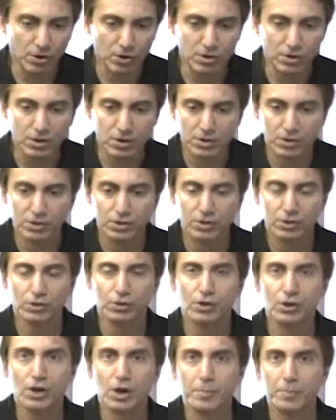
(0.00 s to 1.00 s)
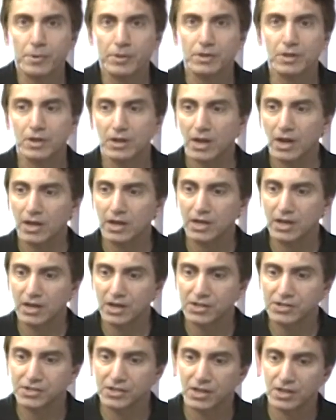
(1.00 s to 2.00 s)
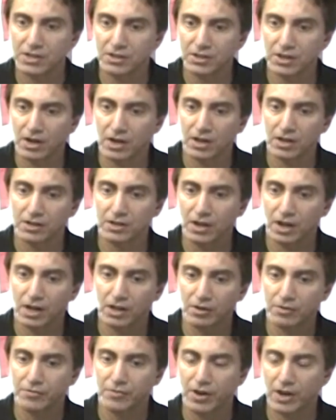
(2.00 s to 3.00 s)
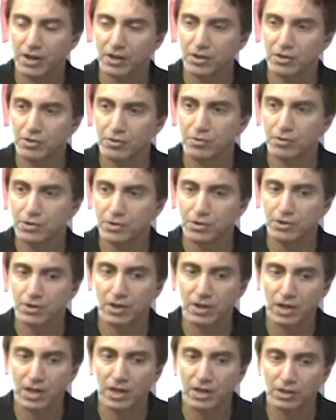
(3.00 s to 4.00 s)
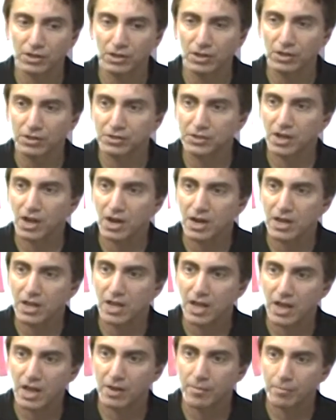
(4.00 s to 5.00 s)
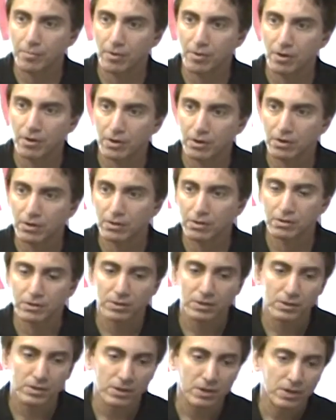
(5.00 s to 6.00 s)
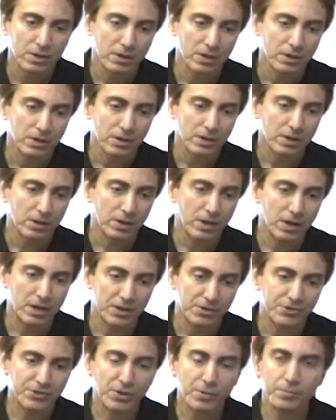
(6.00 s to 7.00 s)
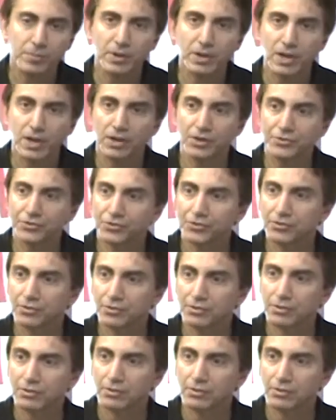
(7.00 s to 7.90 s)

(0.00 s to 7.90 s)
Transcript: go to you can look up at the 99 cent dollar value and you can get a little tiny hamburger and something else. Do we get